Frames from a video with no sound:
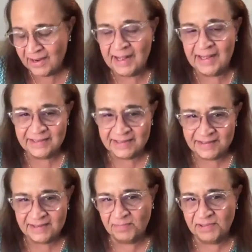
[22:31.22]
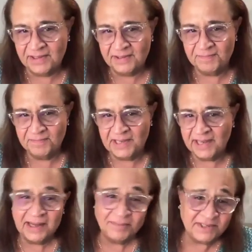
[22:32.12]
and discipline. They
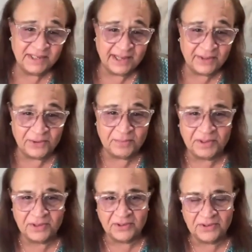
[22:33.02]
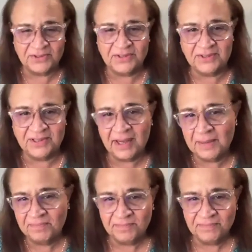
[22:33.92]
come together because, yeah,
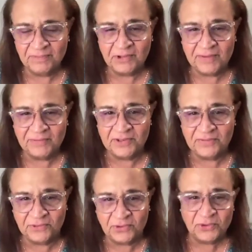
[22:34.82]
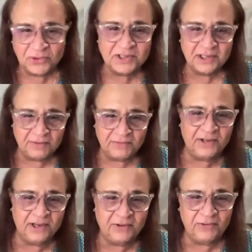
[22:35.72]
you have if to do
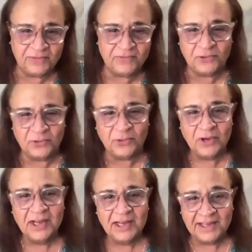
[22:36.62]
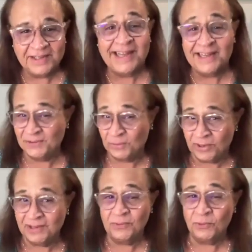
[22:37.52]
self-care, you have to do it as
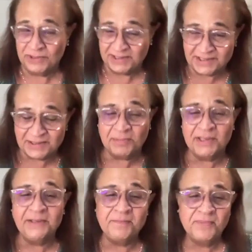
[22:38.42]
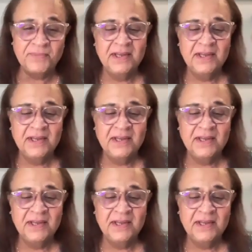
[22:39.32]
well with discipline.